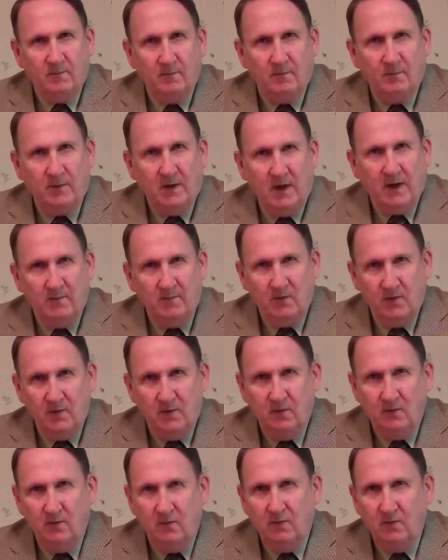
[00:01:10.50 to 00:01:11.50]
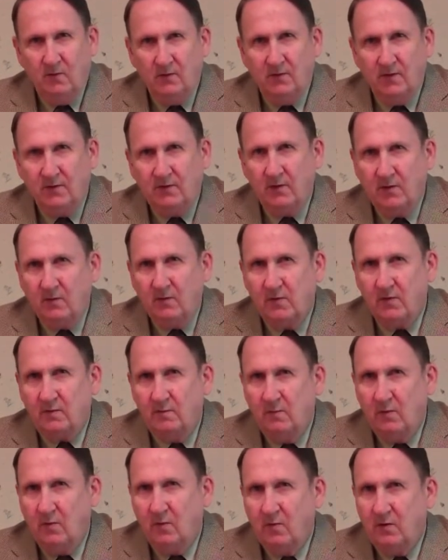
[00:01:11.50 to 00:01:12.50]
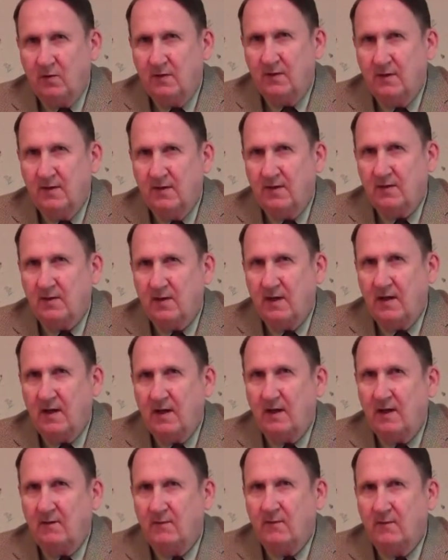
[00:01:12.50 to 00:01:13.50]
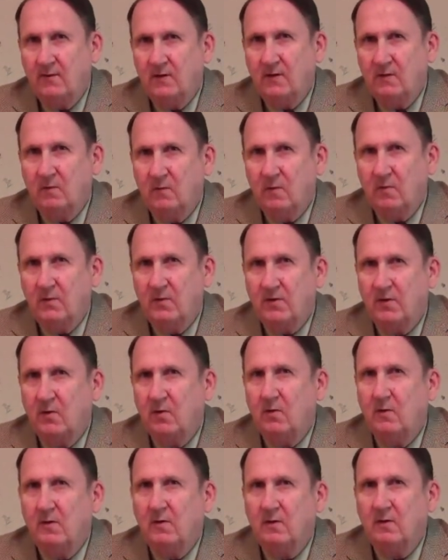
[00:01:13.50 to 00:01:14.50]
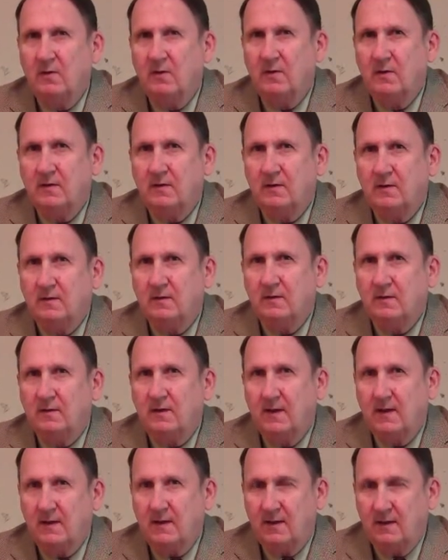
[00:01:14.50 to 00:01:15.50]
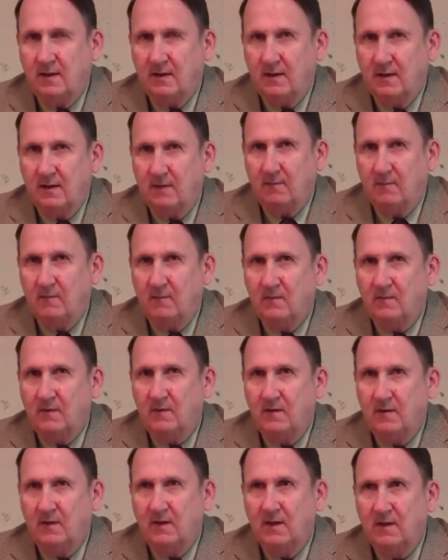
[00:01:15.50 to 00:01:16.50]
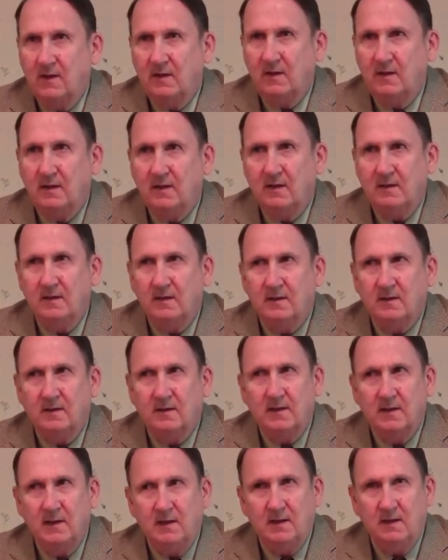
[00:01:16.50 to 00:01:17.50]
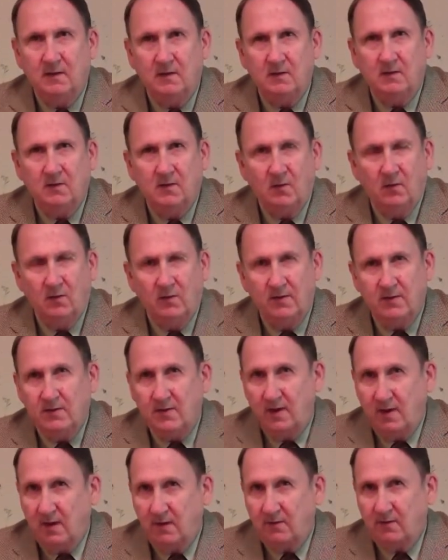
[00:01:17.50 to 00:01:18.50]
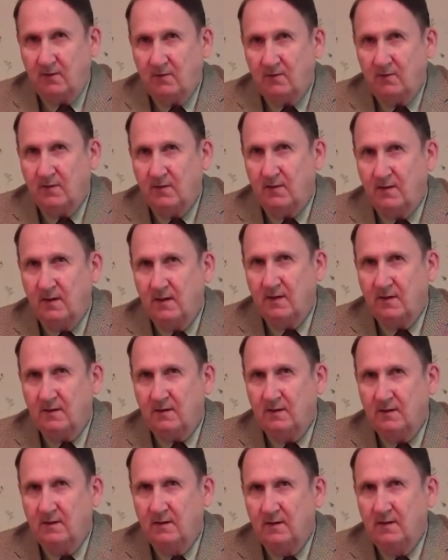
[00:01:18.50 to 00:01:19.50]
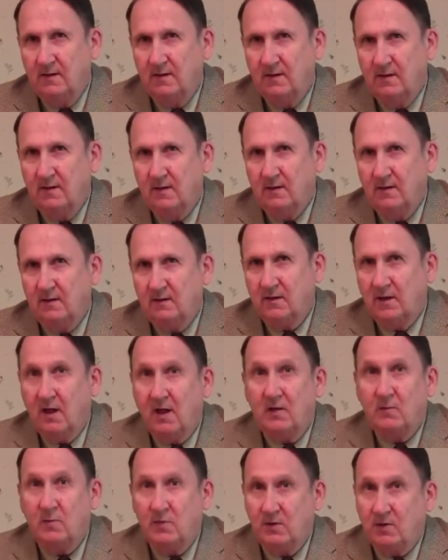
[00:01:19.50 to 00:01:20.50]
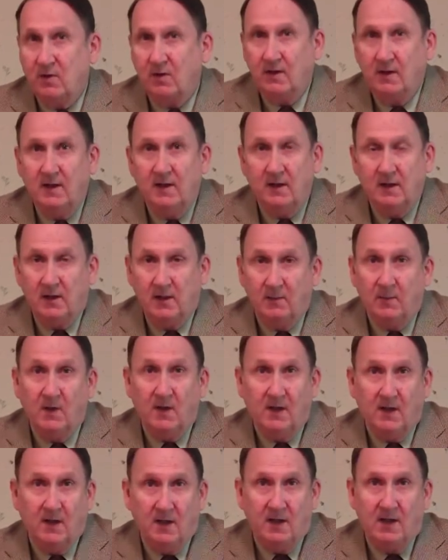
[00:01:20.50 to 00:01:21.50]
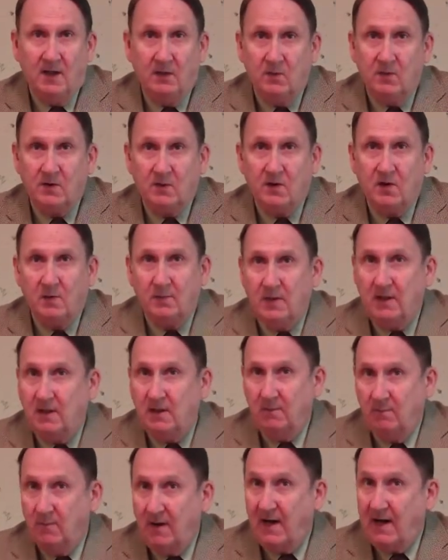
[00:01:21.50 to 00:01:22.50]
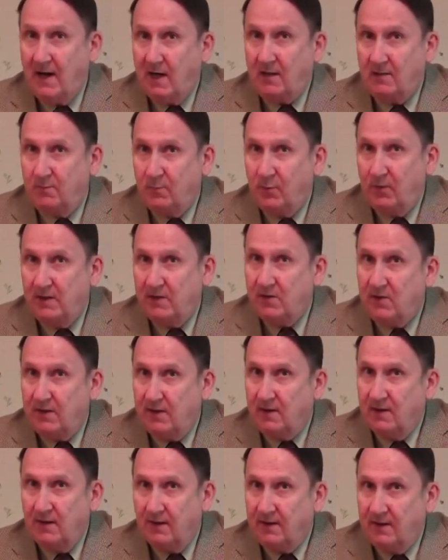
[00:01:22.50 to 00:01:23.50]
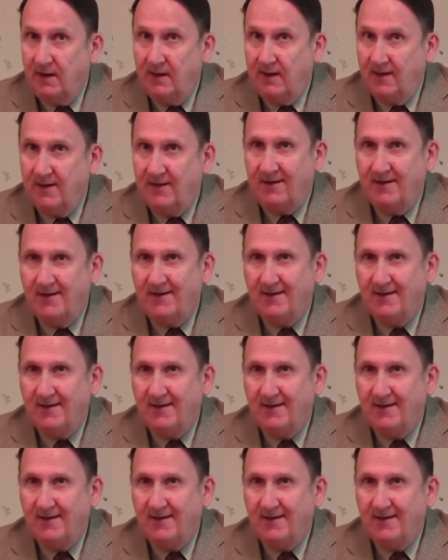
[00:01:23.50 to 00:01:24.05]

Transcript: Bob knew that there was more to his life than what was going on at that time, and he told his doctors that God was going to heal him, and he was going to be back preaching again.